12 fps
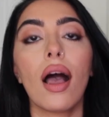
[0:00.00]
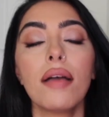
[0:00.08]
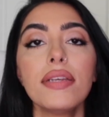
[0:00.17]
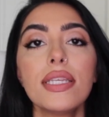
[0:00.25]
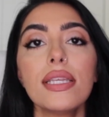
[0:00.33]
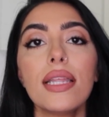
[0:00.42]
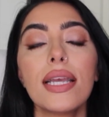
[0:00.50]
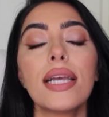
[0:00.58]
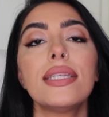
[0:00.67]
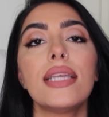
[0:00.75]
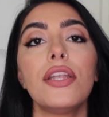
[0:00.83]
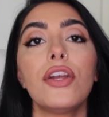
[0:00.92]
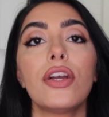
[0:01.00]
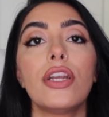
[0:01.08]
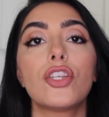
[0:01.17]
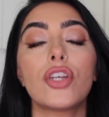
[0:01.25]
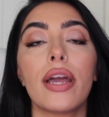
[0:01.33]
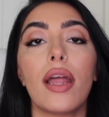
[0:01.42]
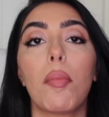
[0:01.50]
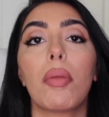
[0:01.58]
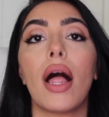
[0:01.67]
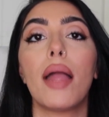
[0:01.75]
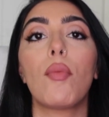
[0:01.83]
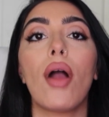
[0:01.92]
Obviously, like I said, you're going to try to
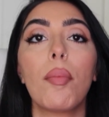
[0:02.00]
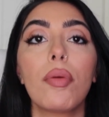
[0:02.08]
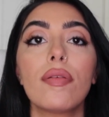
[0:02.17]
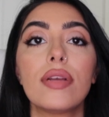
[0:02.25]
apply proper